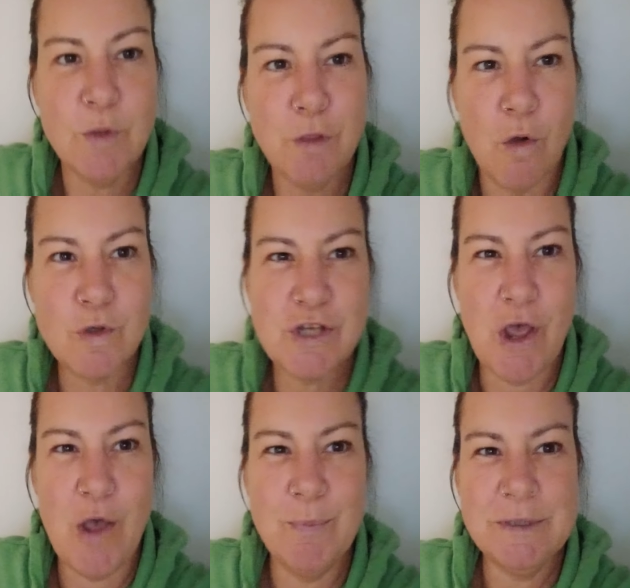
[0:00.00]
long
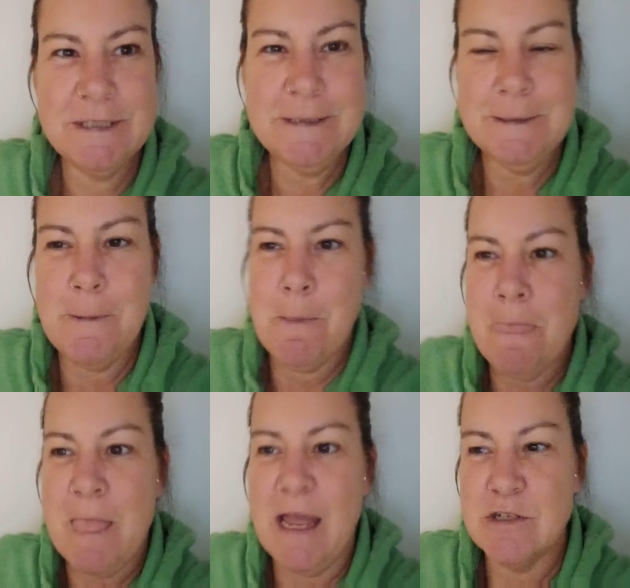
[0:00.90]
term.
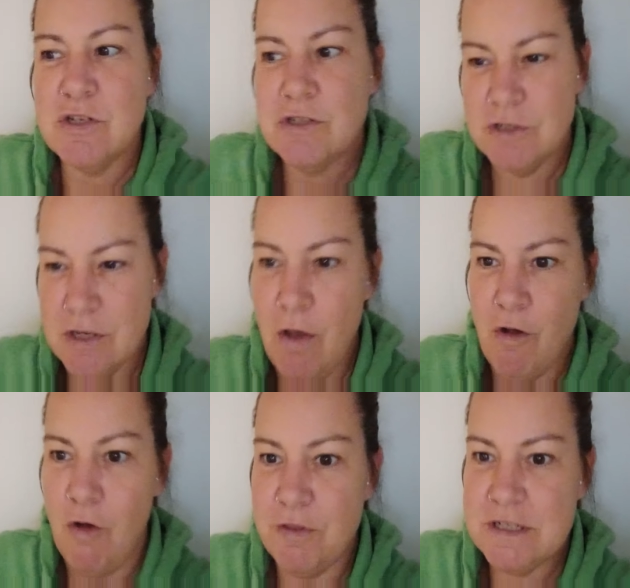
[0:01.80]
And
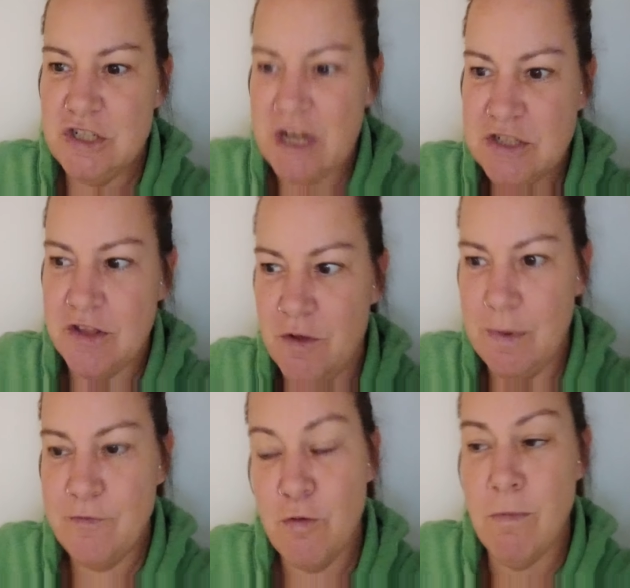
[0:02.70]
so the suggestion that
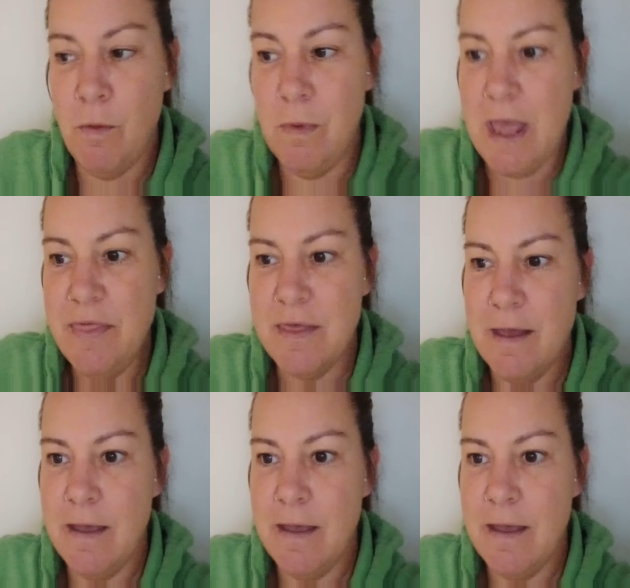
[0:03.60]
we've come up with,